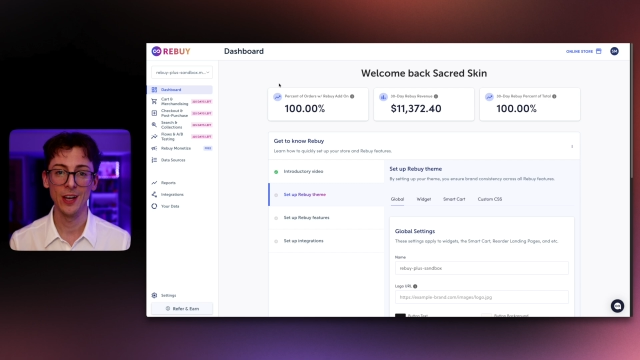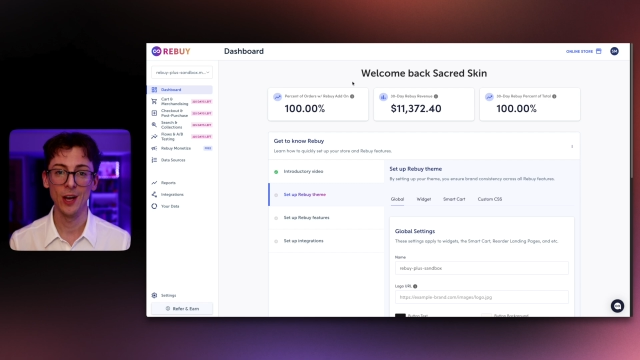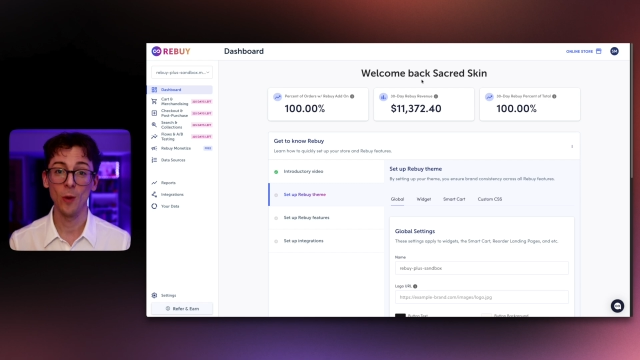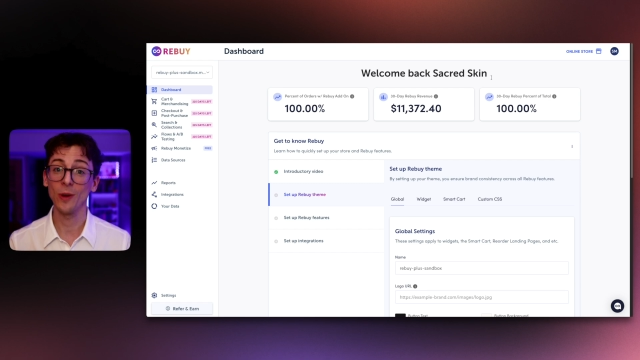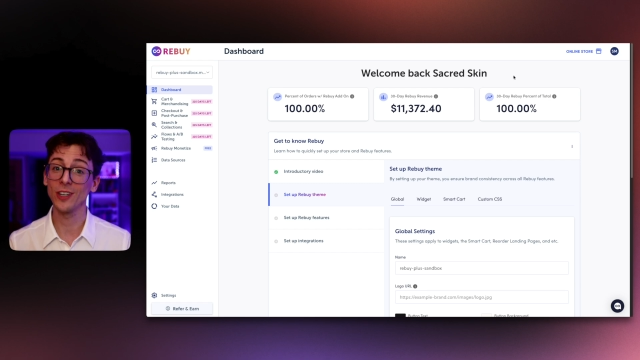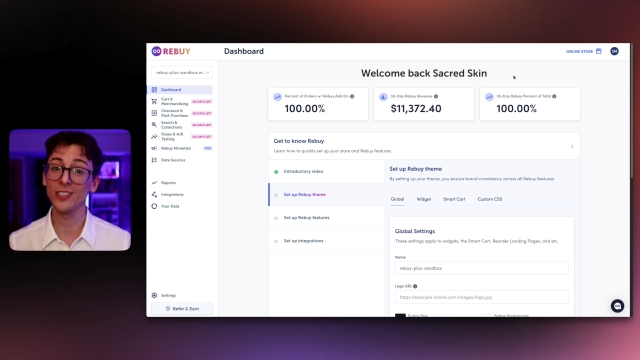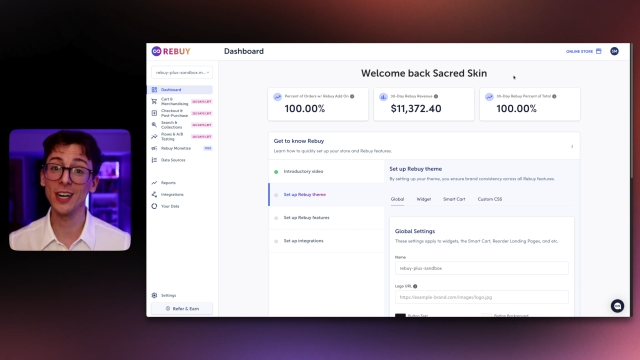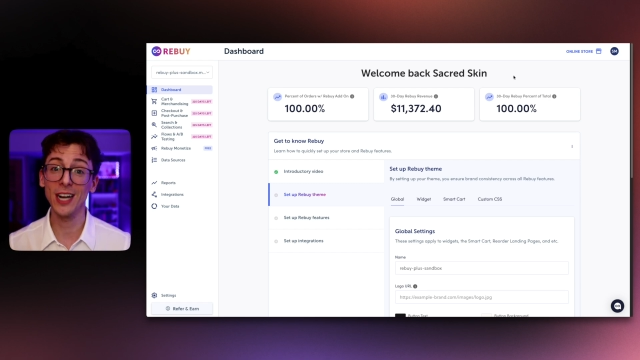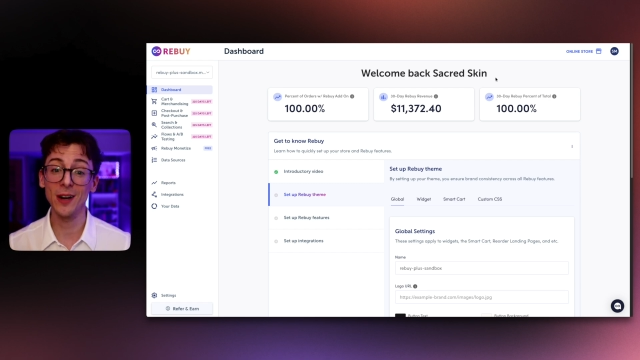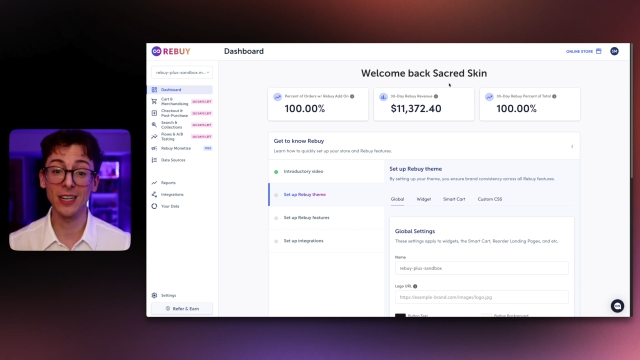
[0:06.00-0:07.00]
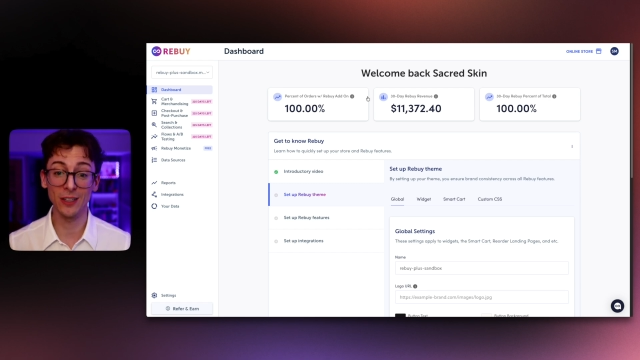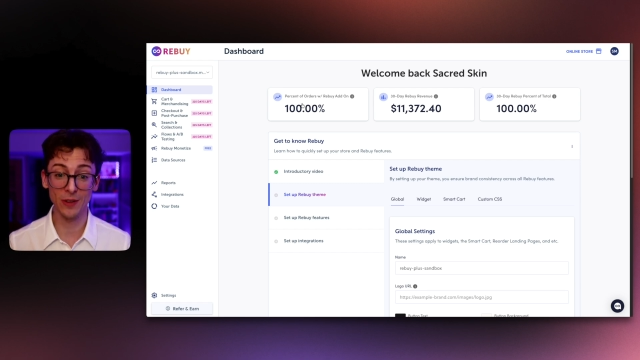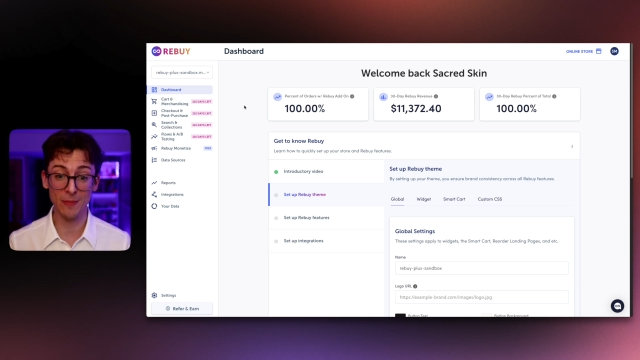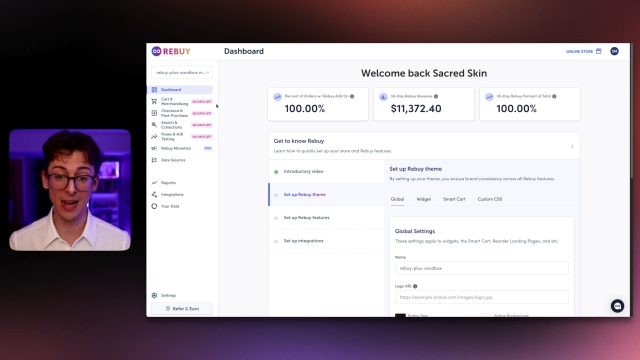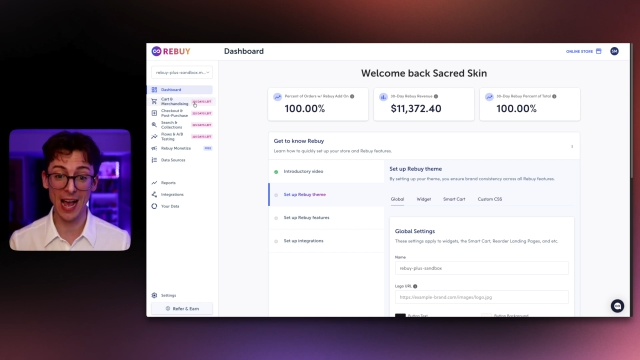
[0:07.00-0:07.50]
We're going to start out in the
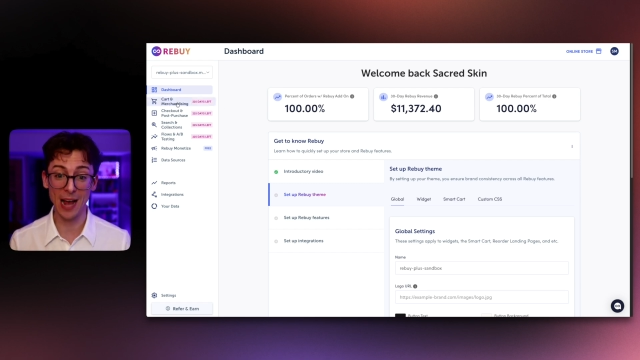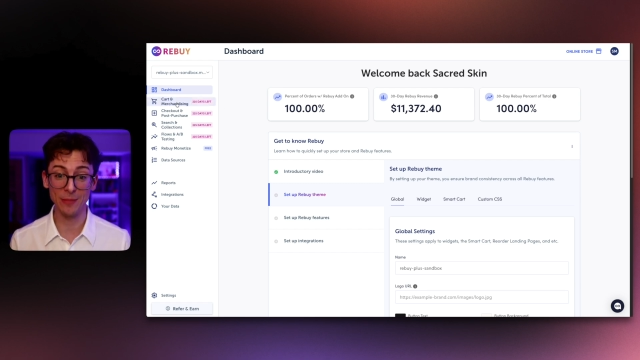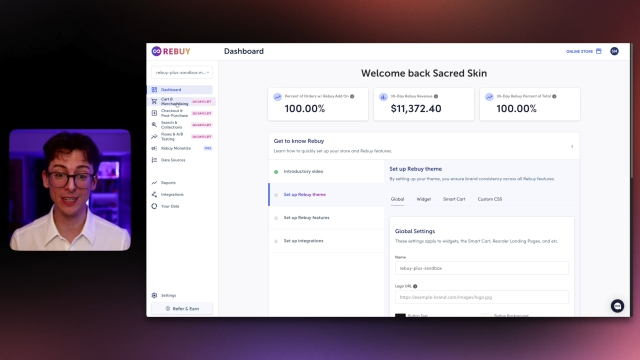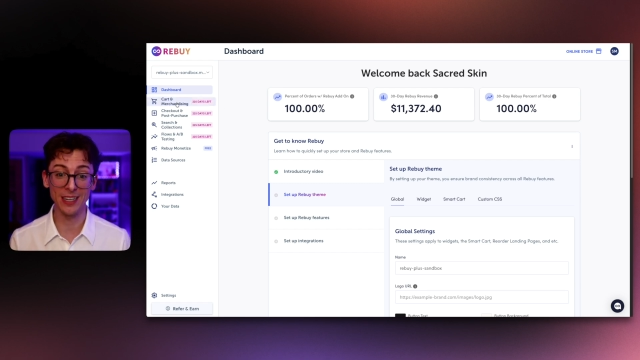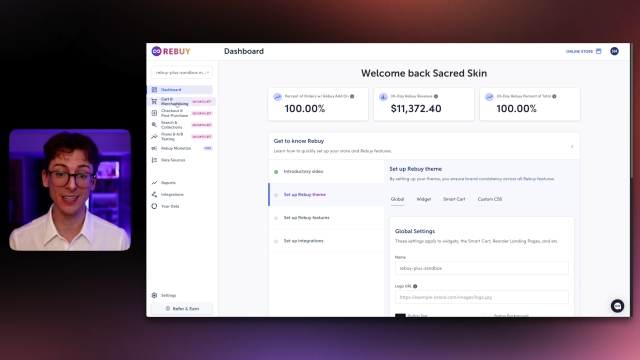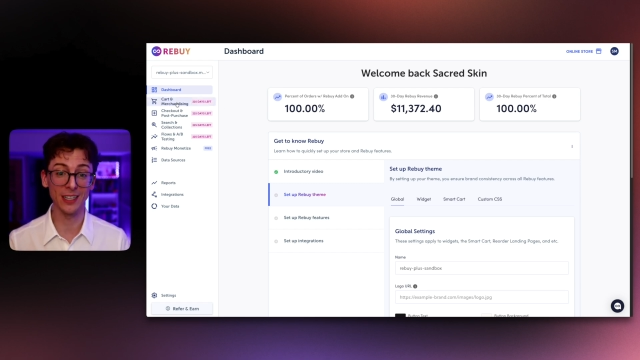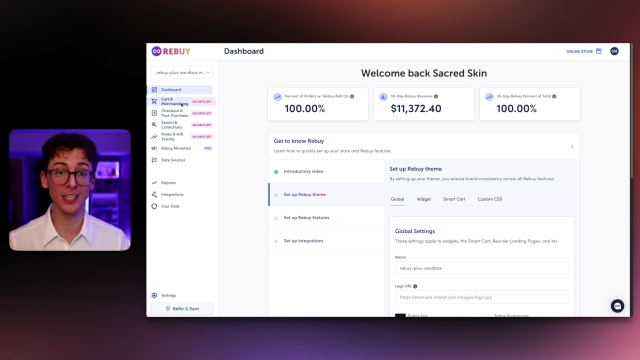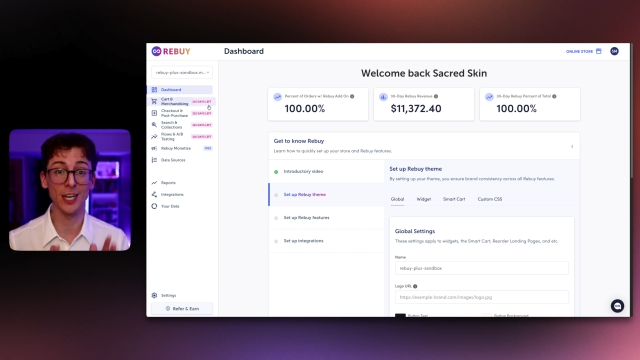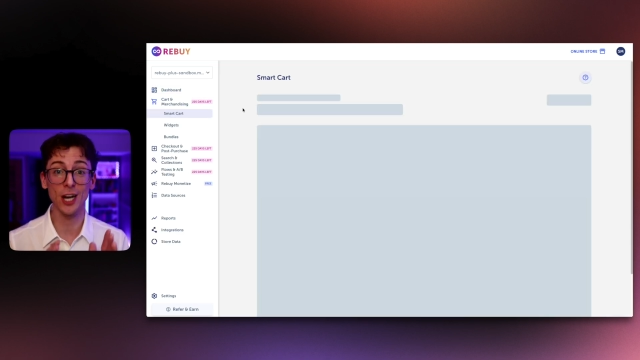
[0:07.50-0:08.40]
Rebuy admin and click